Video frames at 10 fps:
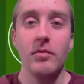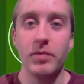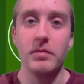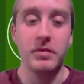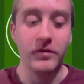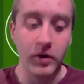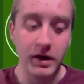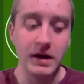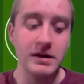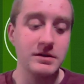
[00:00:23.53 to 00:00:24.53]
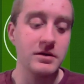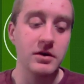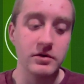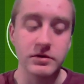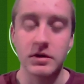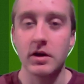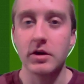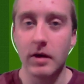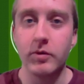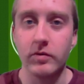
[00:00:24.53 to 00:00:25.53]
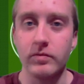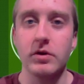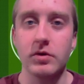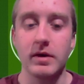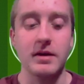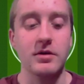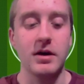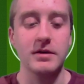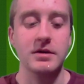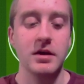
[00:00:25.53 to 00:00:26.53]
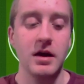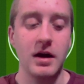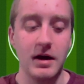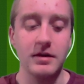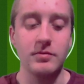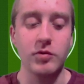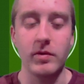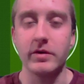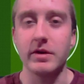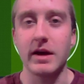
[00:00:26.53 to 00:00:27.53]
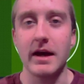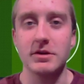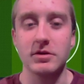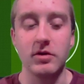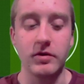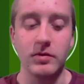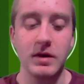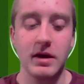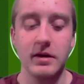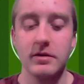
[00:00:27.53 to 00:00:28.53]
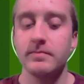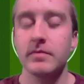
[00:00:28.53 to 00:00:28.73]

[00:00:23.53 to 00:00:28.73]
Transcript: But before I get into those, couple real quick thoughts on the Premier League action over the weekend